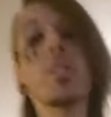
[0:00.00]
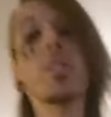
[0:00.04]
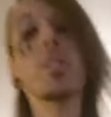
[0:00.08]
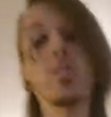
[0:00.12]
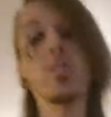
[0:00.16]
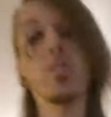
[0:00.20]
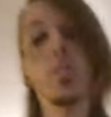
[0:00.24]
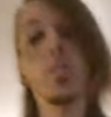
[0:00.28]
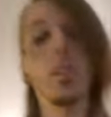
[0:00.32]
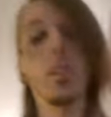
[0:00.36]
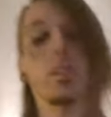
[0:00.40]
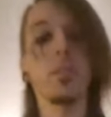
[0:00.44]

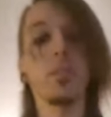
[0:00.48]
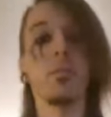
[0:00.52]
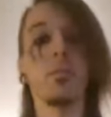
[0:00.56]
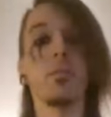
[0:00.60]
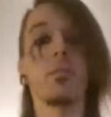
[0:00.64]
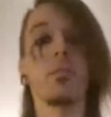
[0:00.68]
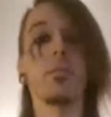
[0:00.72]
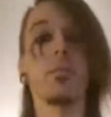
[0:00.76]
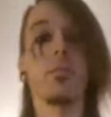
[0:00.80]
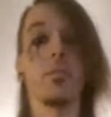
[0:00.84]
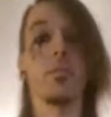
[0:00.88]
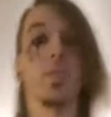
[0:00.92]
just
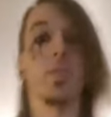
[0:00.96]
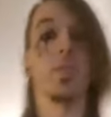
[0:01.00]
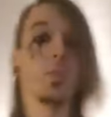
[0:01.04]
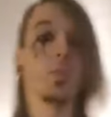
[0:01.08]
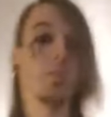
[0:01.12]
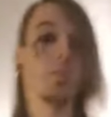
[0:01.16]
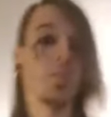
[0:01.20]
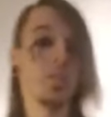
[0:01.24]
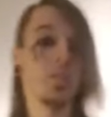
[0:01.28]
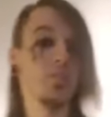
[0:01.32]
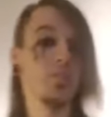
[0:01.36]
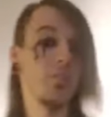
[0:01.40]

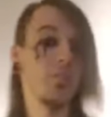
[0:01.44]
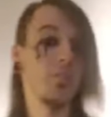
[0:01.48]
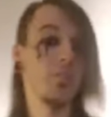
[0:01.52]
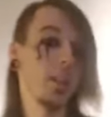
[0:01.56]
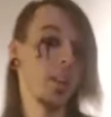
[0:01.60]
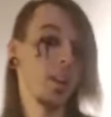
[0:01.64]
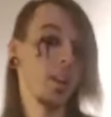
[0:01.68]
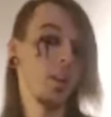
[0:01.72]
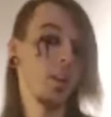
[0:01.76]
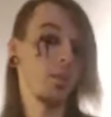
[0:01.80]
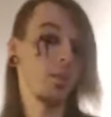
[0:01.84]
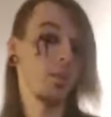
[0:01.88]
viewed this
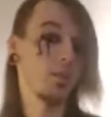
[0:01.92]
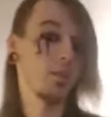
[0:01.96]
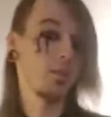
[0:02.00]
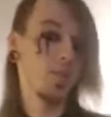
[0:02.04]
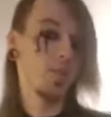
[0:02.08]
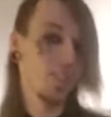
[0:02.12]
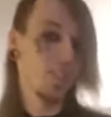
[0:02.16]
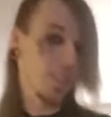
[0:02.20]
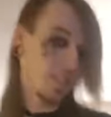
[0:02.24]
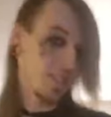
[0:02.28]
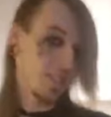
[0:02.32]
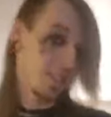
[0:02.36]
video,
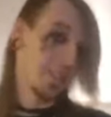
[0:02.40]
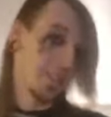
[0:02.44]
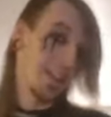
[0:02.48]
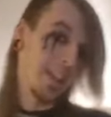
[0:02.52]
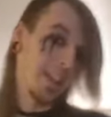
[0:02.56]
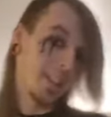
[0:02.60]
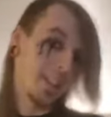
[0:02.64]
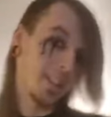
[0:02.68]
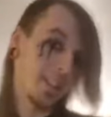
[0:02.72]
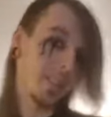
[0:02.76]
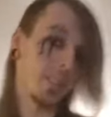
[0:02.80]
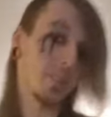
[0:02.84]

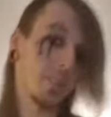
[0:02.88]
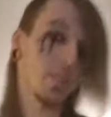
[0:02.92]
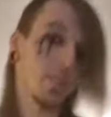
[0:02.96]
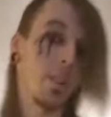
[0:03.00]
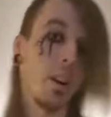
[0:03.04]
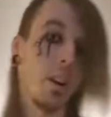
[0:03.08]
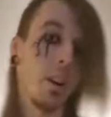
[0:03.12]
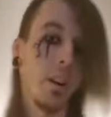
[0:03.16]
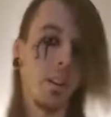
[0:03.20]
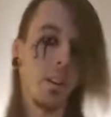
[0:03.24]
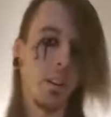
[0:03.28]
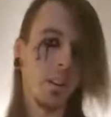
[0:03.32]
disliked it or
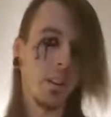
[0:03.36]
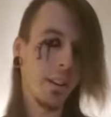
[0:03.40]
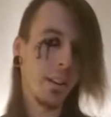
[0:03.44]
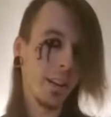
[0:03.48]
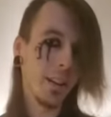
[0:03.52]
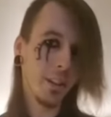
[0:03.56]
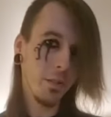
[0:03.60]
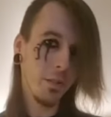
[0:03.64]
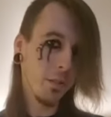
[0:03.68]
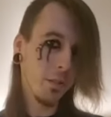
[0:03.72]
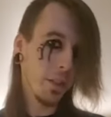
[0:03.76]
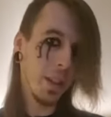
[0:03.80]
something.
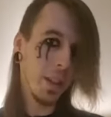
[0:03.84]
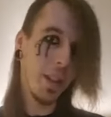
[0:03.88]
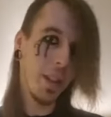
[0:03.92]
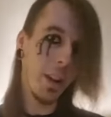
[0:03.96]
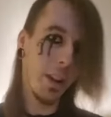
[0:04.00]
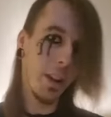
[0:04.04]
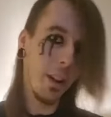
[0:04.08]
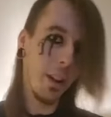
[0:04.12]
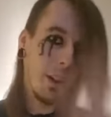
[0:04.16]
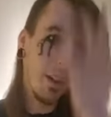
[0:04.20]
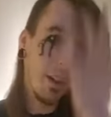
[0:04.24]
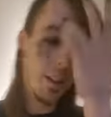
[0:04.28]
I don't
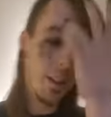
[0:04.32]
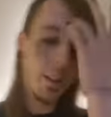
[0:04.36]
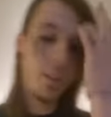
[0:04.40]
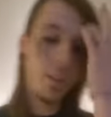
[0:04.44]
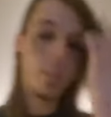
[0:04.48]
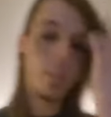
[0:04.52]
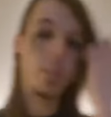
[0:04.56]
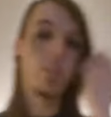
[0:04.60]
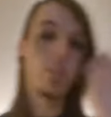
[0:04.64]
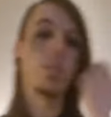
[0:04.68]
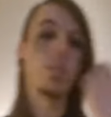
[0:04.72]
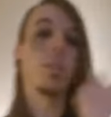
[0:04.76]
care.
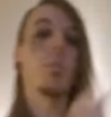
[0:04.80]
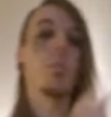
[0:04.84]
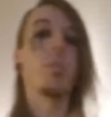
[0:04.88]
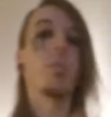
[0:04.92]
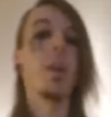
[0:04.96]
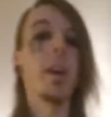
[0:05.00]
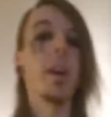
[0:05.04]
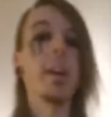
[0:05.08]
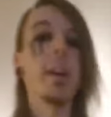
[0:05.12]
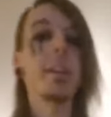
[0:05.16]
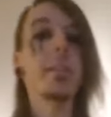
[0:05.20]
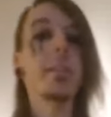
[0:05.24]
You know
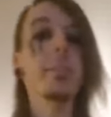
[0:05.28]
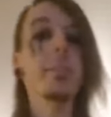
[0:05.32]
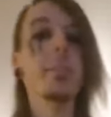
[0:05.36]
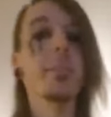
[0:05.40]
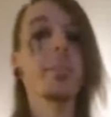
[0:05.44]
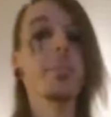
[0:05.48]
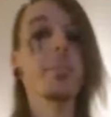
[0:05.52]
why?